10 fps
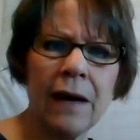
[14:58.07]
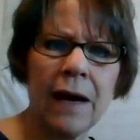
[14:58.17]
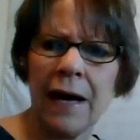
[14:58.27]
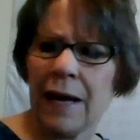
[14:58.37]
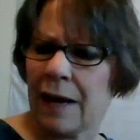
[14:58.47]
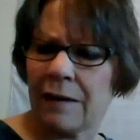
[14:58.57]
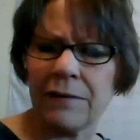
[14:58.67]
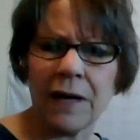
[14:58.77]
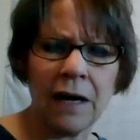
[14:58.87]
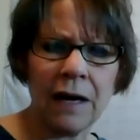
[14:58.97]
I
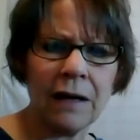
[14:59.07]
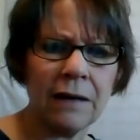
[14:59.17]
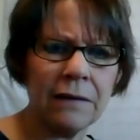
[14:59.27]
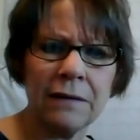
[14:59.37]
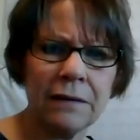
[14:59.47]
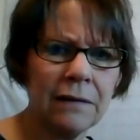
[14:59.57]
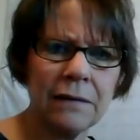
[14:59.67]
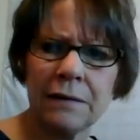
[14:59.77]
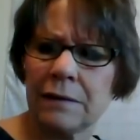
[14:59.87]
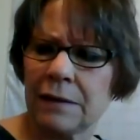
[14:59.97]
have
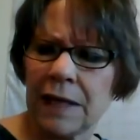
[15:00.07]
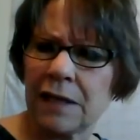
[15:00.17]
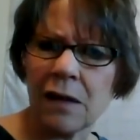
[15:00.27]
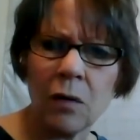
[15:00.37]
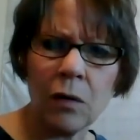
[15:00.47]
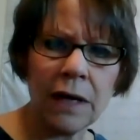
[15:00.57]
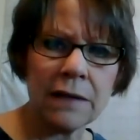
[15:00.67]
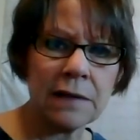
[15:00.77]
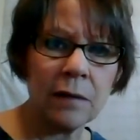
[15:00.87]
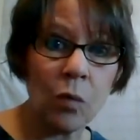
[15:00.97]
need to go
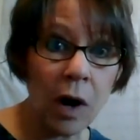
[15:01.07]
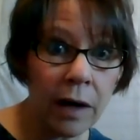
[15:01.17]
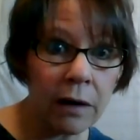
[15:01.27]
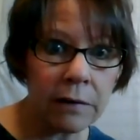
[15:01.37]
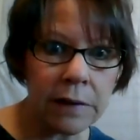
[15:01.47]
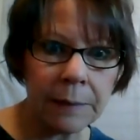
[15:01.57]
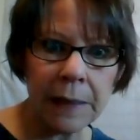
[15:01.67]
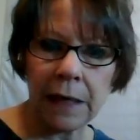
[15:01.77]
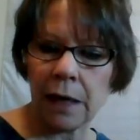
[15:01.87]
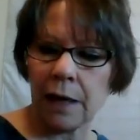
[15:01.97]
get some water or
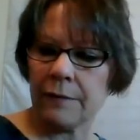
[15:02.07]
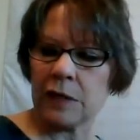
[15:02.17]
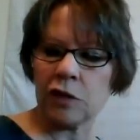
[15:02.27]
something. I have a